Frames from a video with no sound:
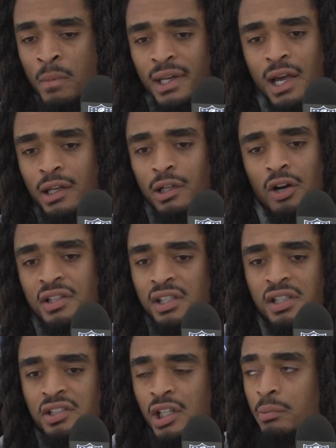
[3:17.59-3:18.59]
And I can already
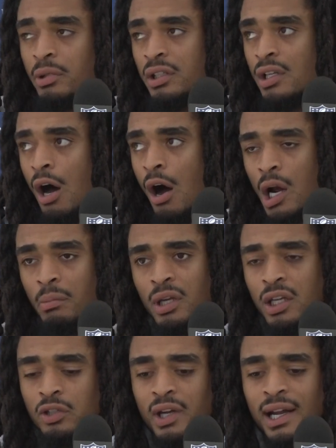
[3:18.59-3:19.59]
tell he's going to be a dog. I
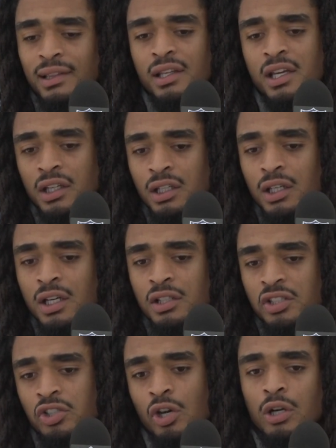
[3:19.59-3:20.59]
mean, you got to think,
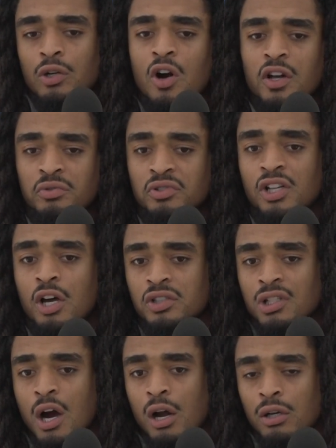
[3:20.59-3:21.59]
to start across from Sauce
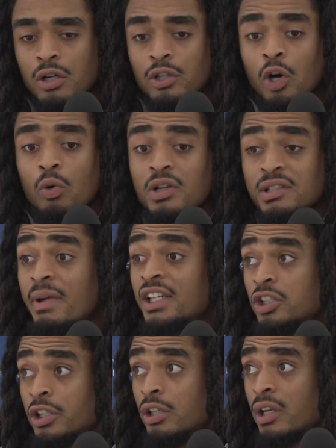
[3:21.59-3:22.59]
Gardner and no one's
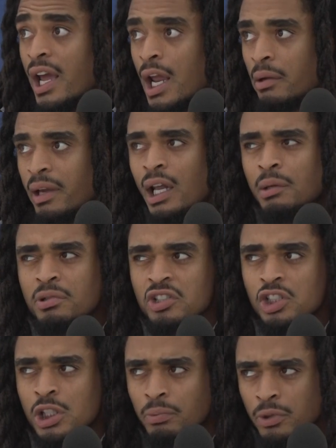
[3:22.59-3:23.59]
mentioning your name kind of puts
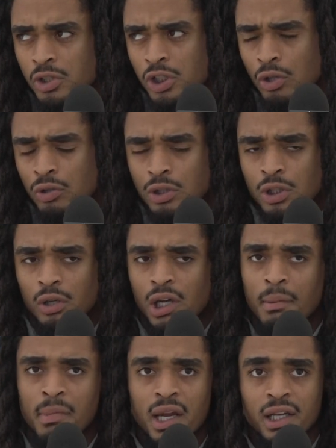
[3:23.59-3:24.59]
a chip on your shoulder. You know what
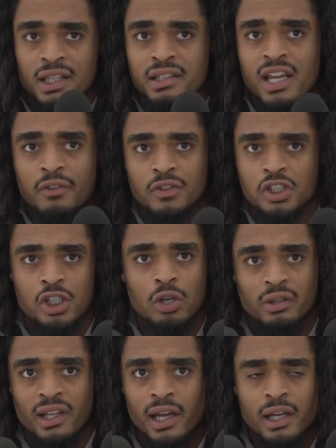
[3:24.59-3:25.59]
I mean? And he definitely
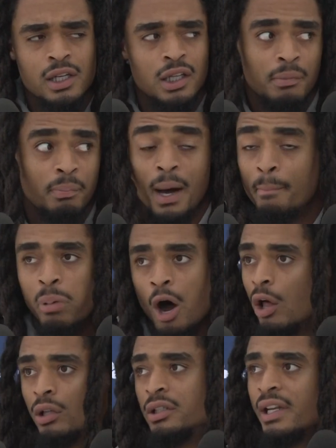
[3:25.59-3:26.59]
showed that by
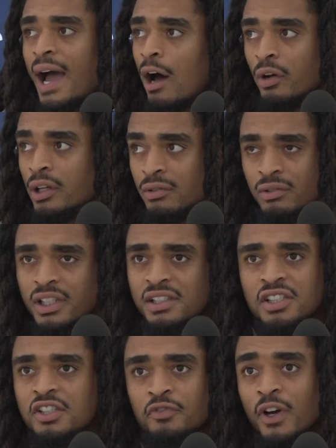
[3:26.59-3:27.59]
balling out. And
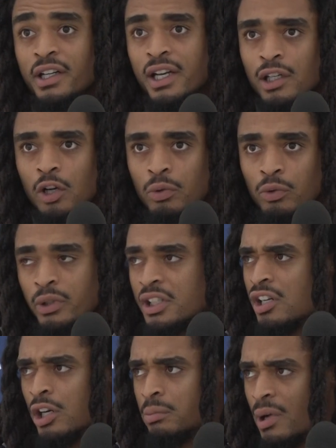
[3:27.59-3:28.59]
it's funny that no one really
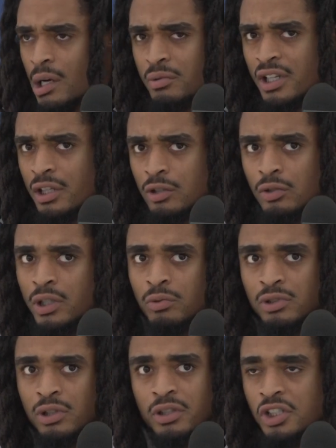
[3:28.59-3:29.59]
talked about him. It's like, dude, he
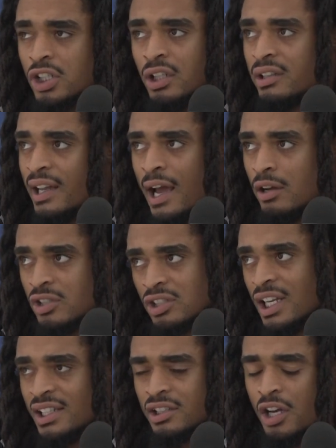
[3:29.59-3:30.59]
was literally shutting down just
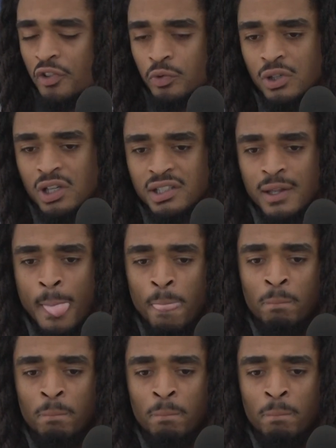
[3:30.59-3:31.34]
like Sauce was.